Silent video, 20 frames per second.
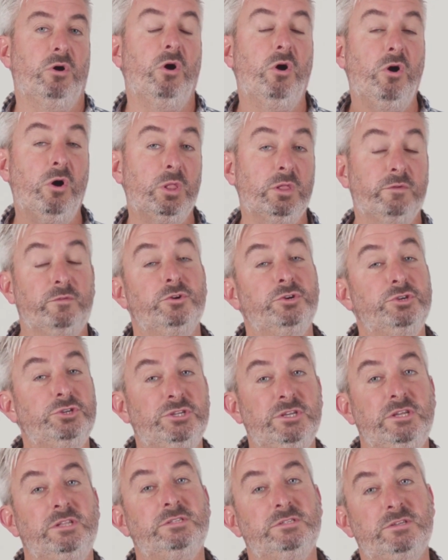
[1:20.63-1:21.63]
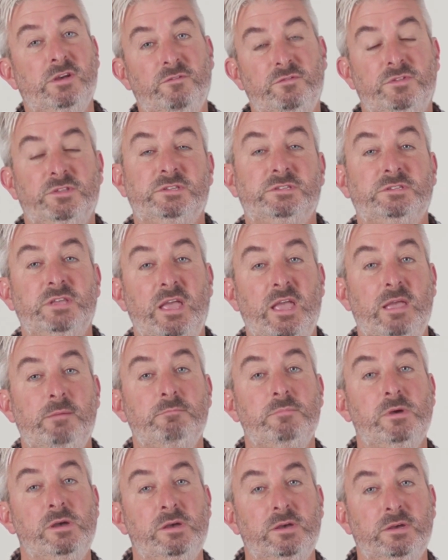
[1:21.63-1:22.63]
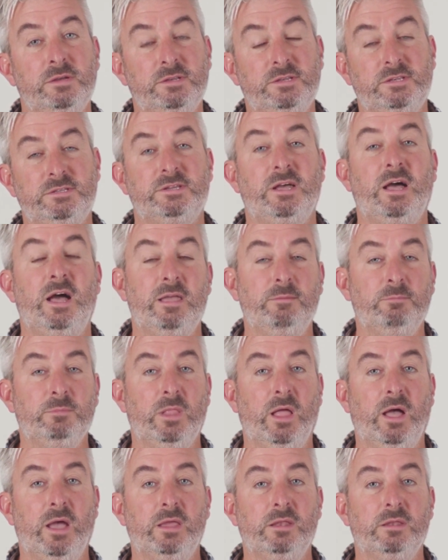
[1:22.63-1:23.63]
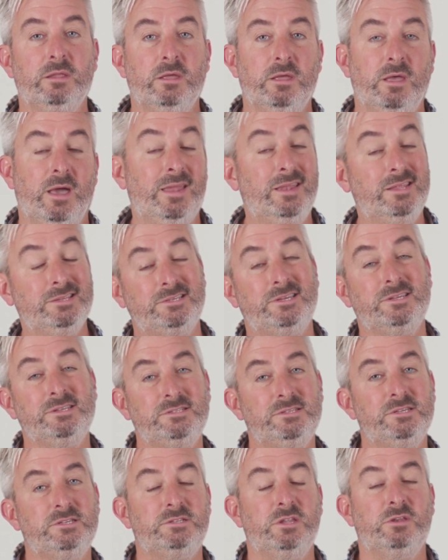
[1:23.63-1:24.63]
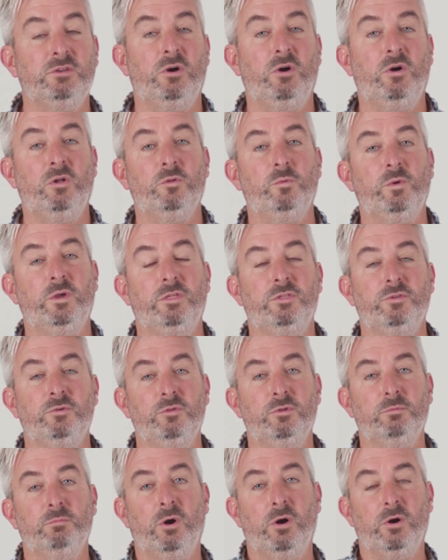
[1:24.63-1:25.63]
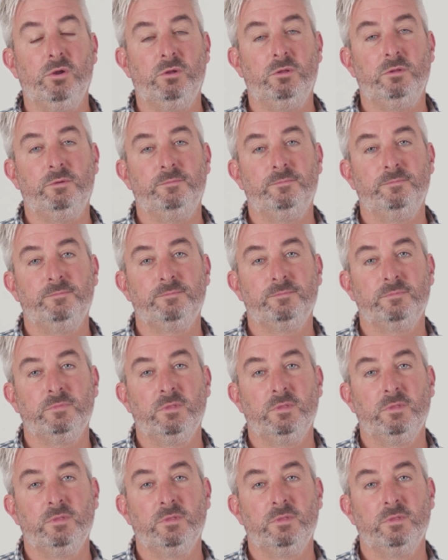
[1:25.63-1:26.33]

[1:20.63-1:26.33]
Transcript: All of our sheets have the same timeline and it's consistent all the way through the model.